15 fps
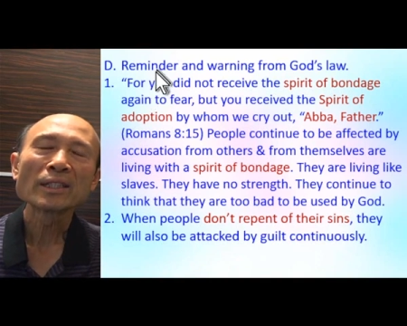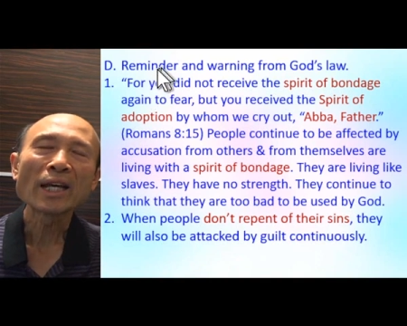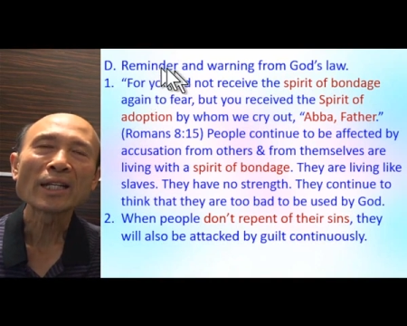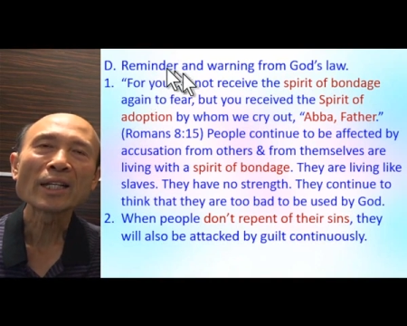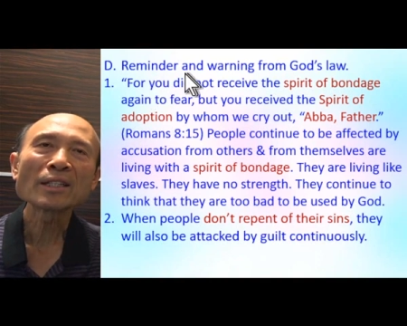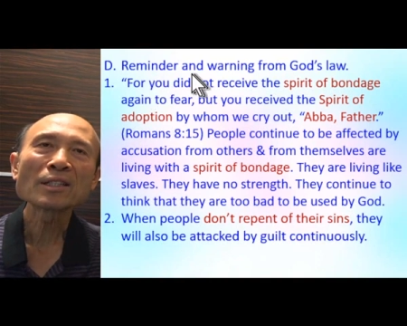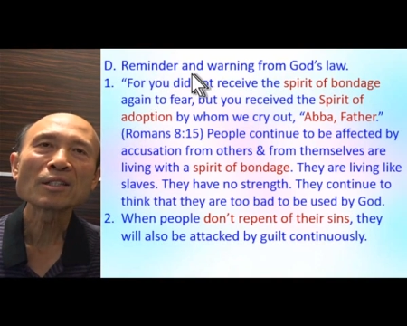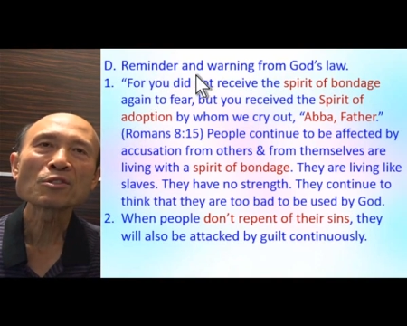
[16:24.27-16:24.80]
And
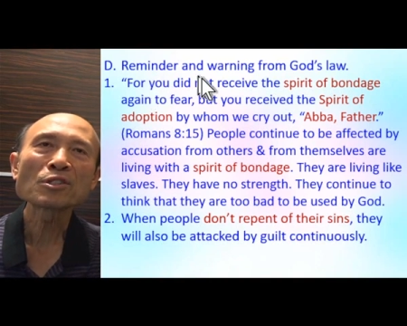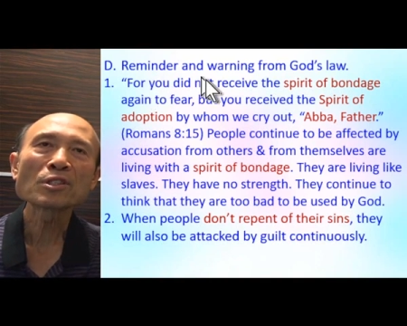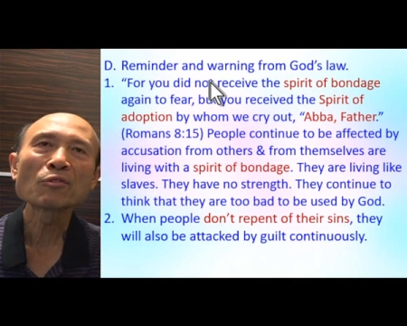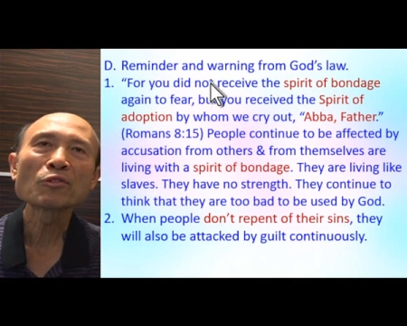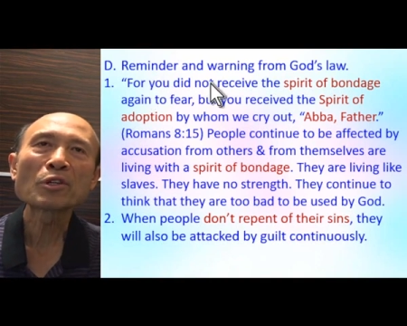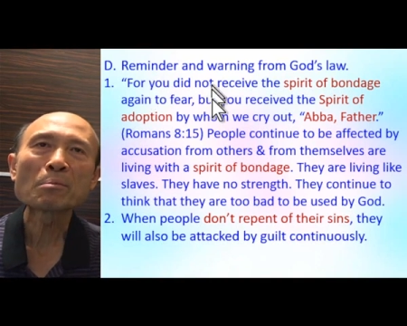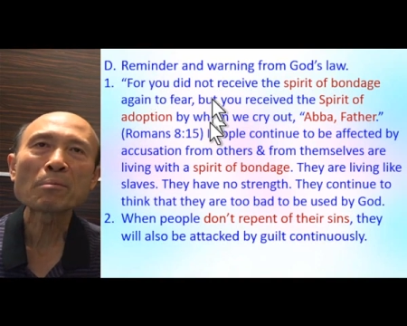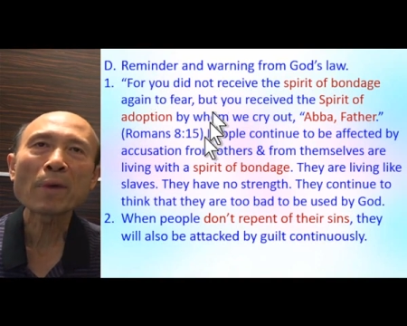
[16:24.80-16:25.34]
then there is a
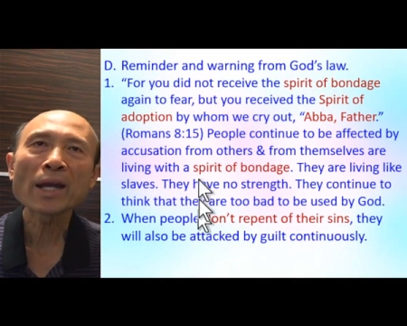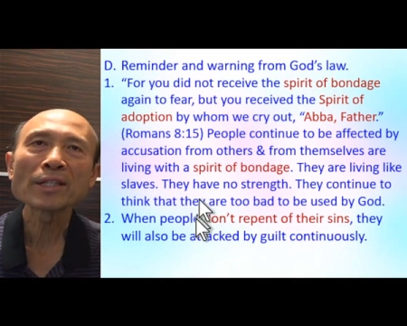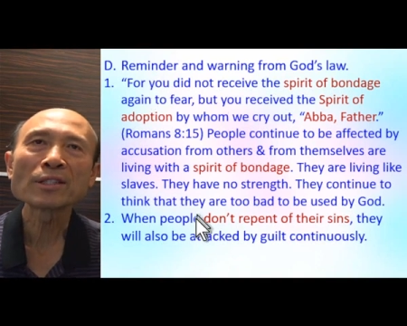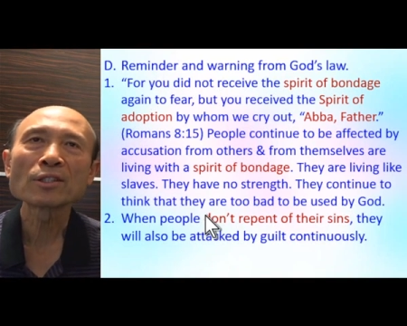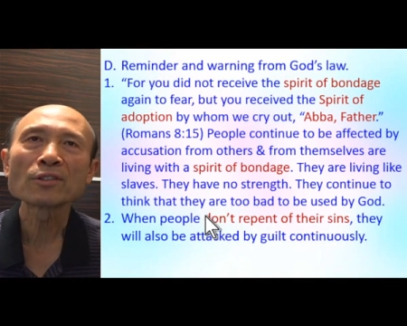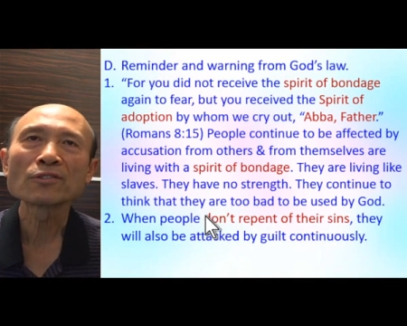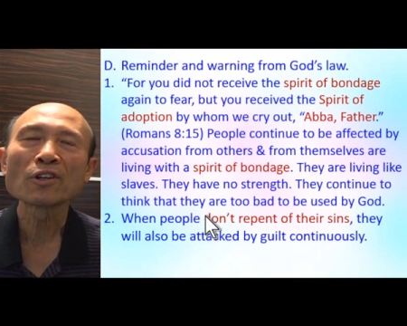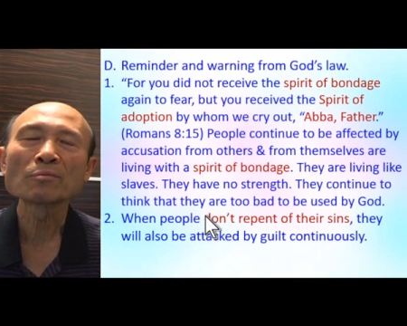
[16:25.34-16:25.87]

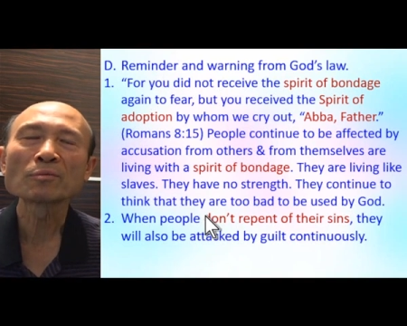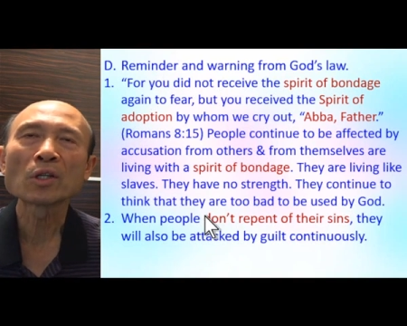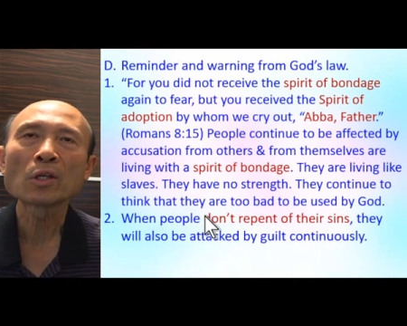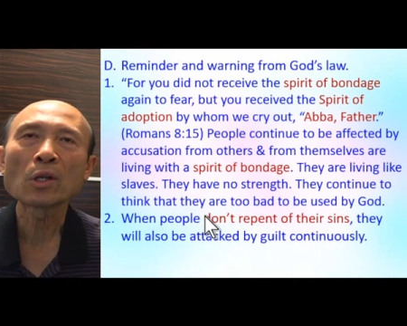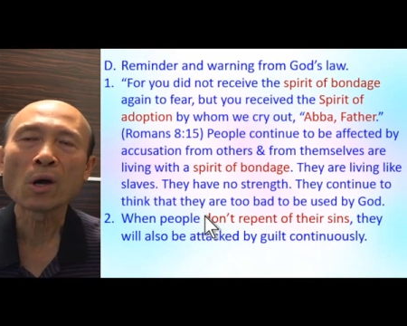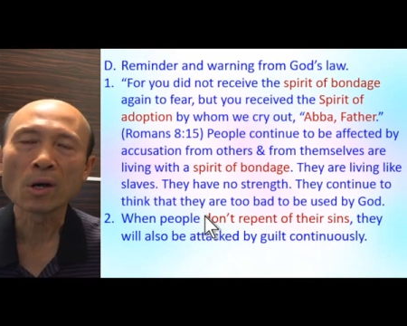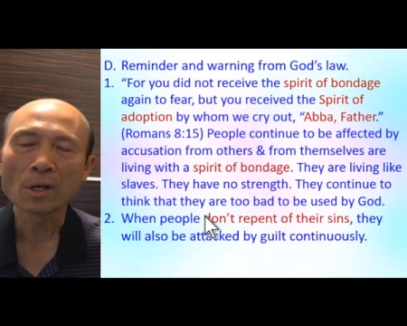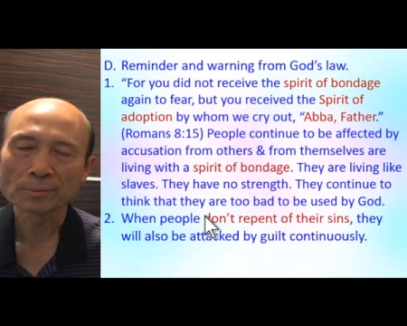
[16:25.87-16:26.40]
reminder from the
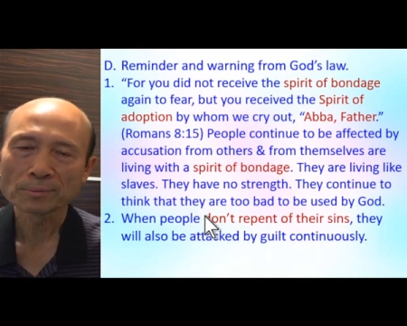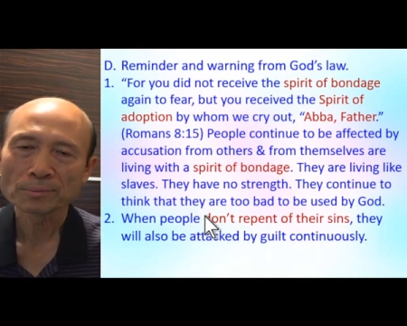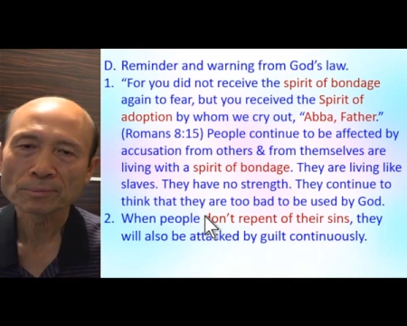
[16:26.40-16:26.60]
law.